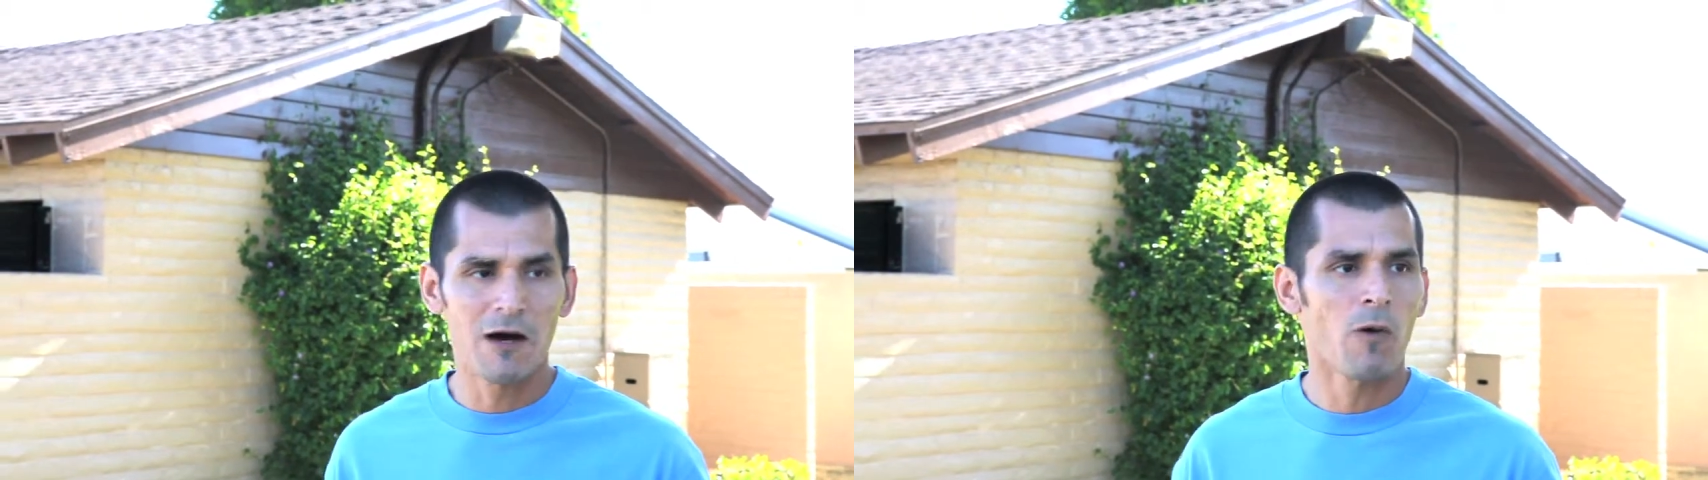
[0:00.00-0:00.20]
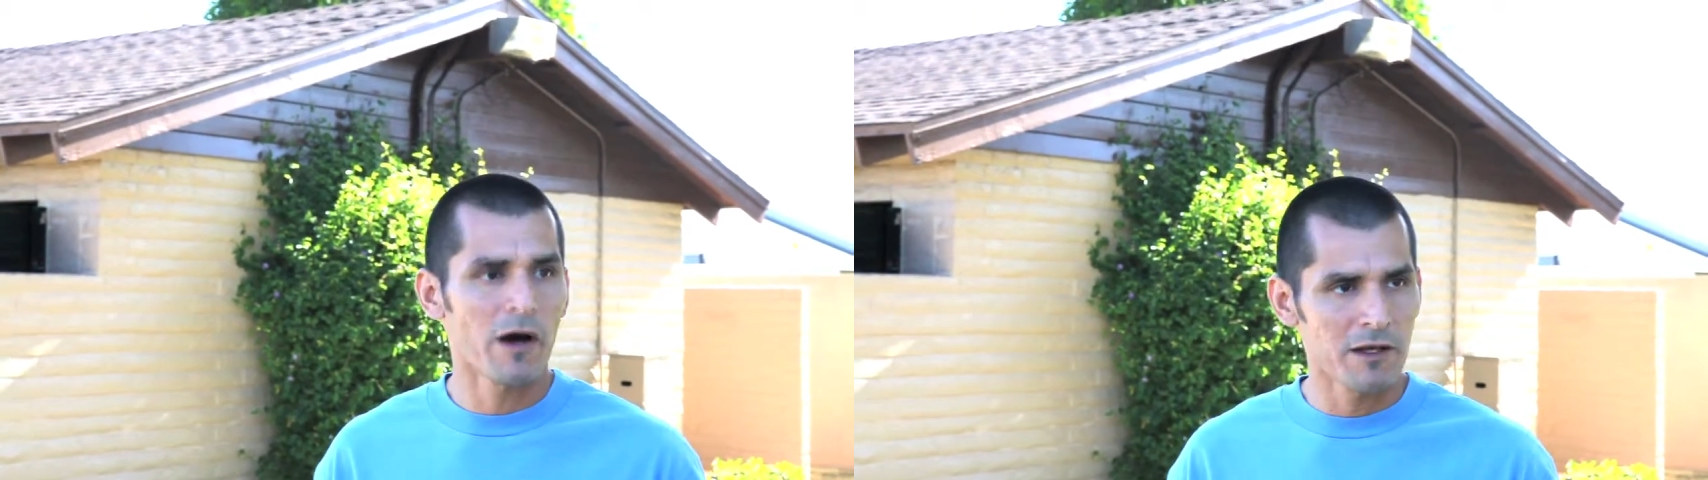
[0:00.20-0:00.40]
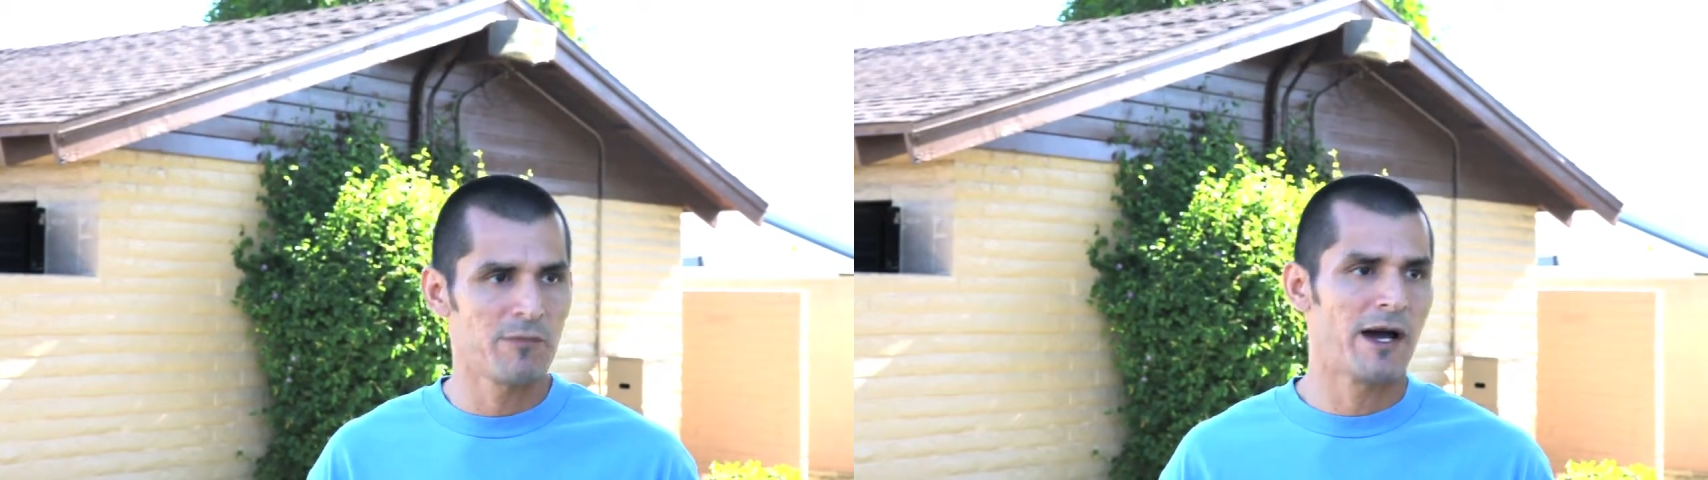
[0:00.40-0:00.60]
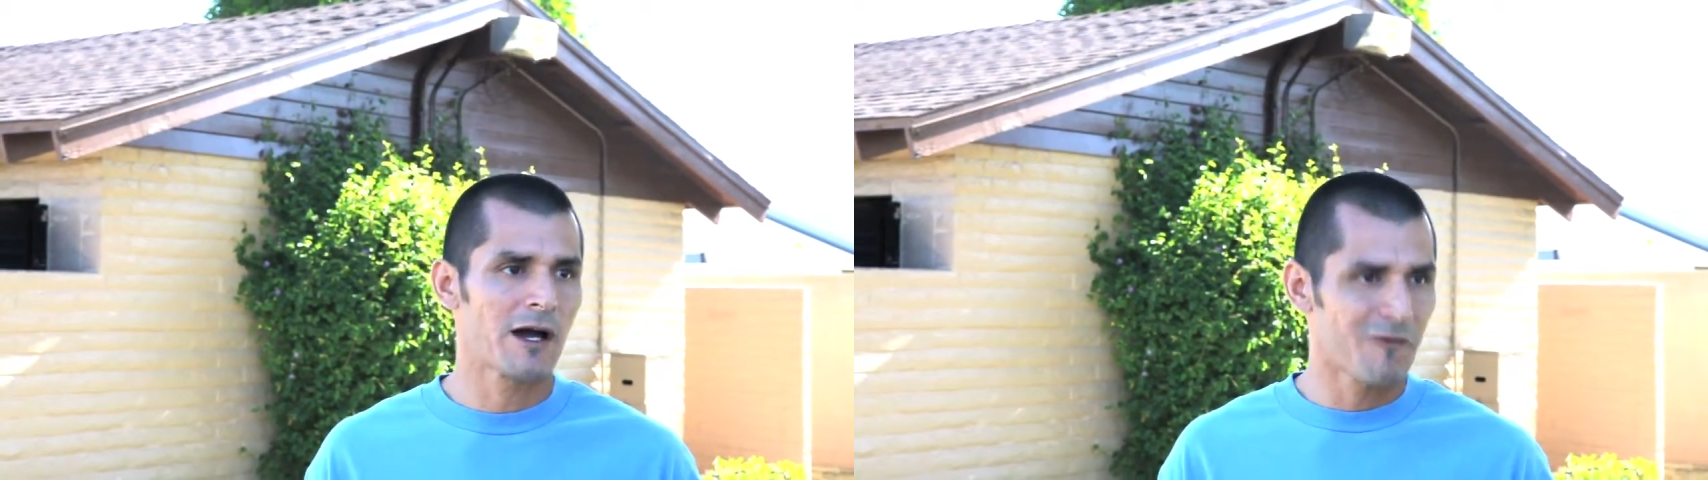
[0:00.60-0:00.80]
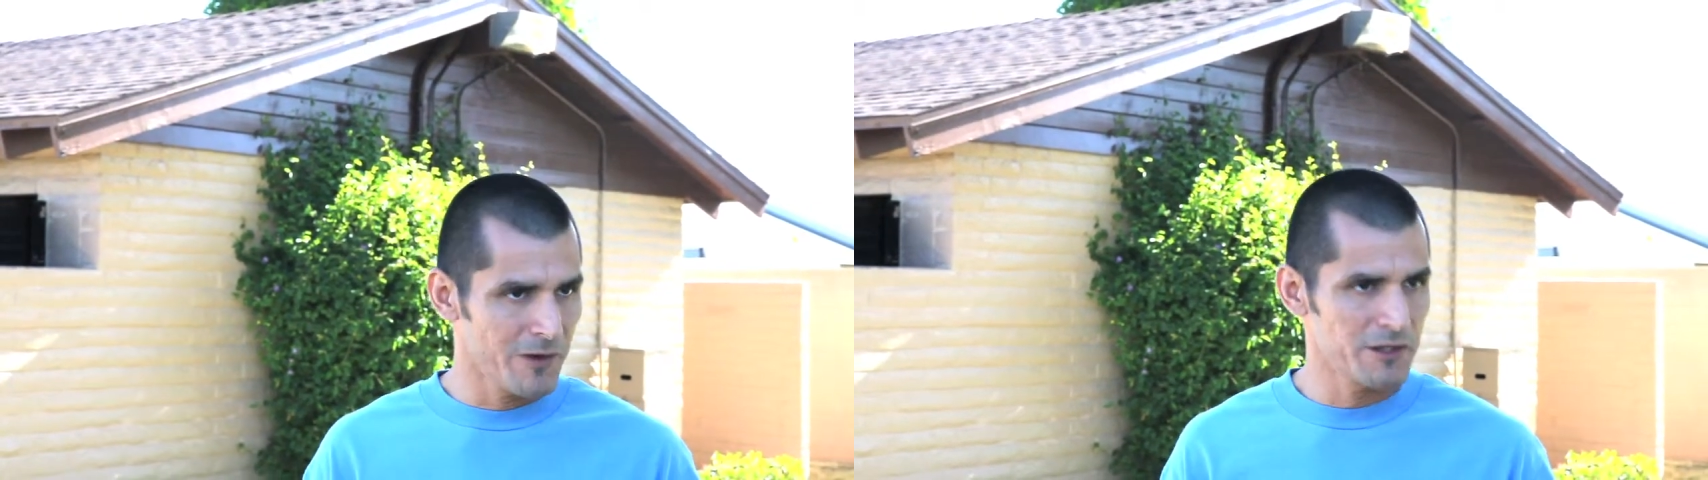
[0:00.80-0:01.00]
I want it
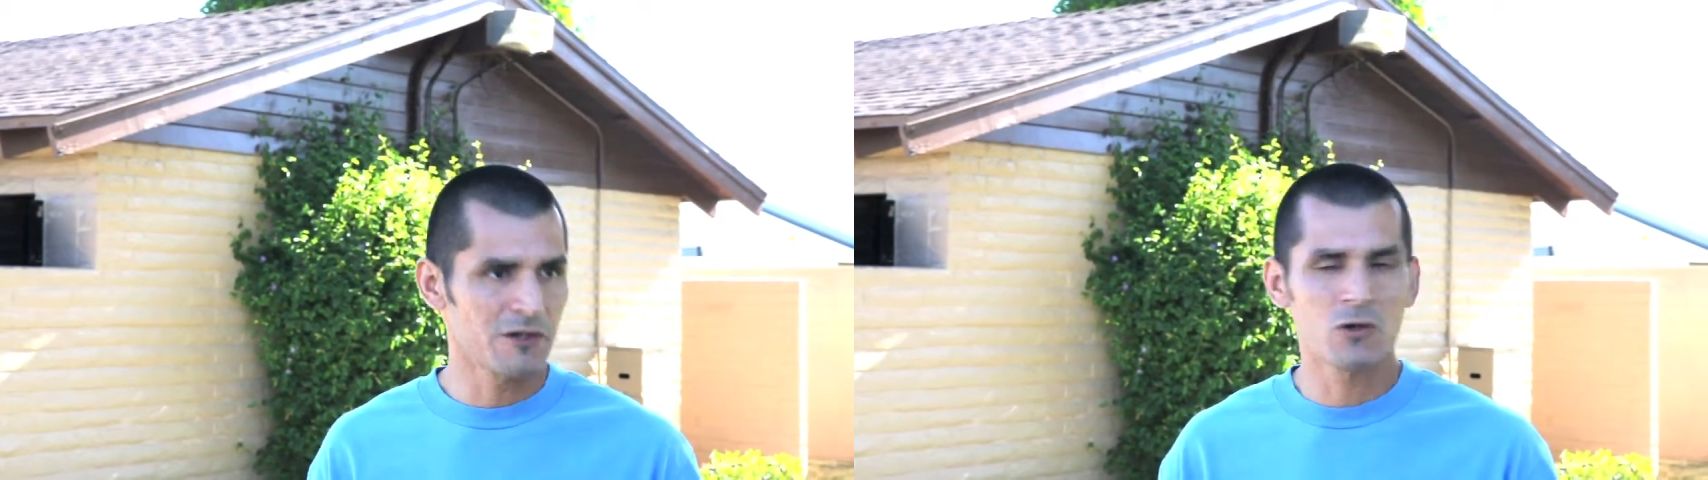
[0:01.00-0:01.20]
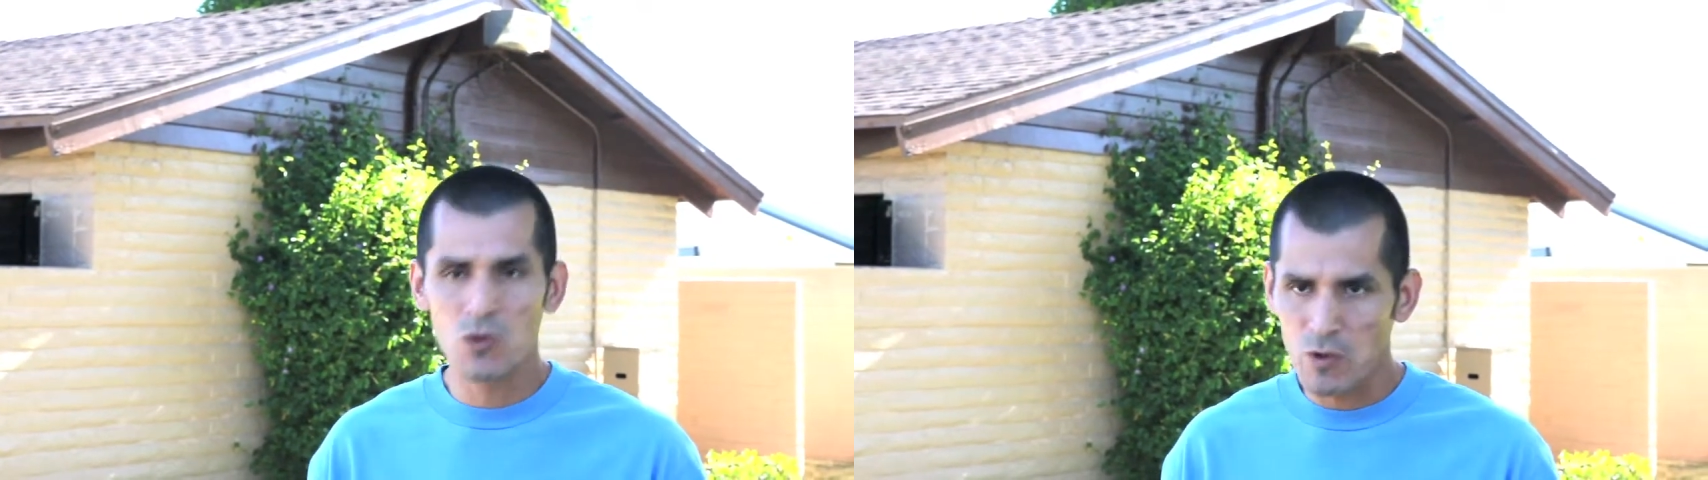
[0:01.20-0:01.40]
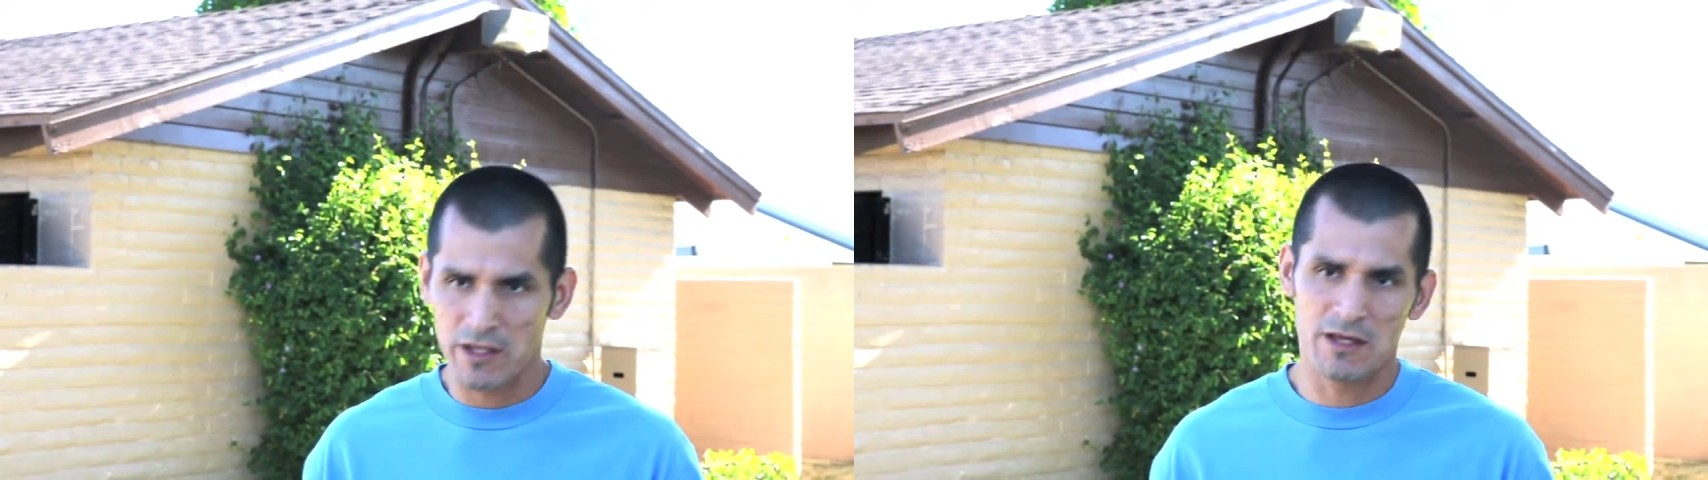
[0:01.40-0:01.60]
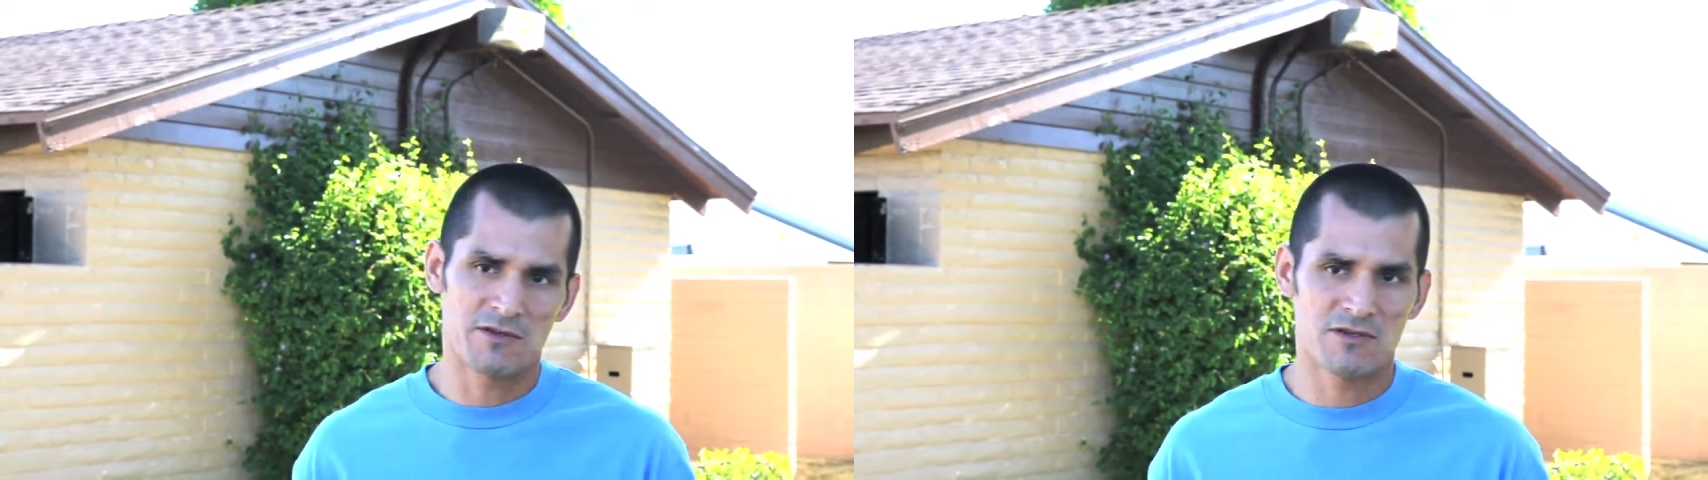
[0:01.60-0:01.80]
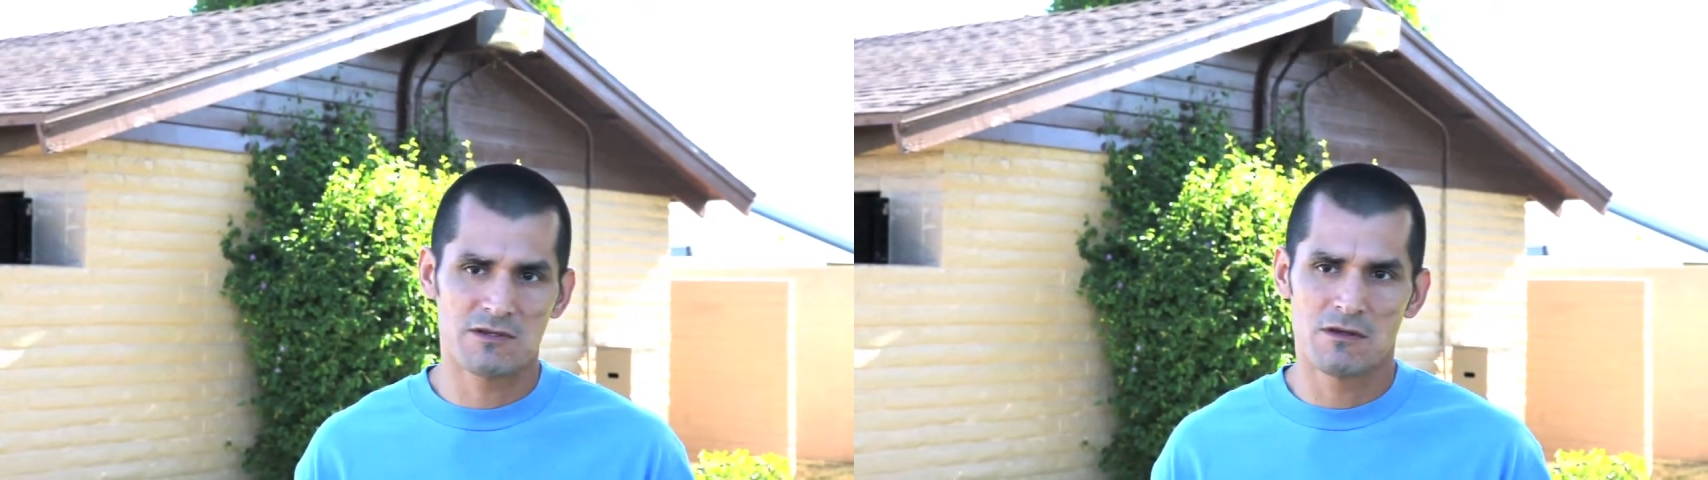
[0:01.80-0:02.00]
back. I want to know who it is.